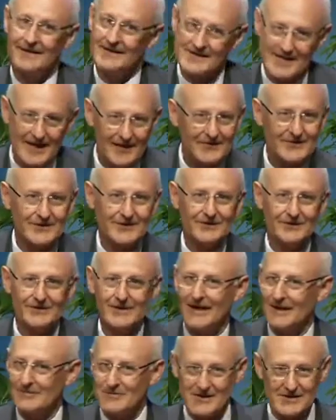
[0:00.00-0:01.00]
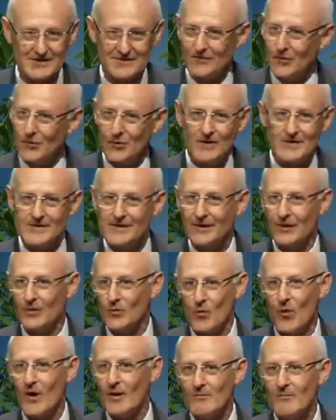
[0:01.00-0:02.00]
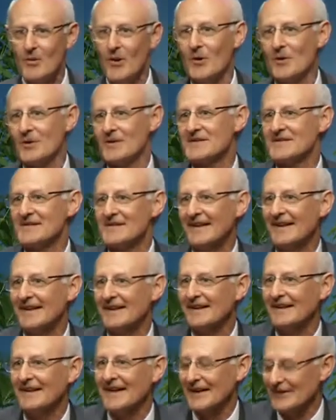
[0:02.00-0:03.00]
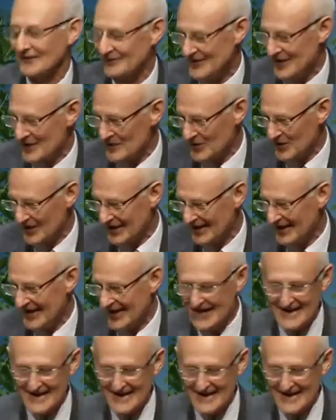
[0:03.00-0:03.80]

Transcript: this afternoon, I'm just focusing on one box in that framework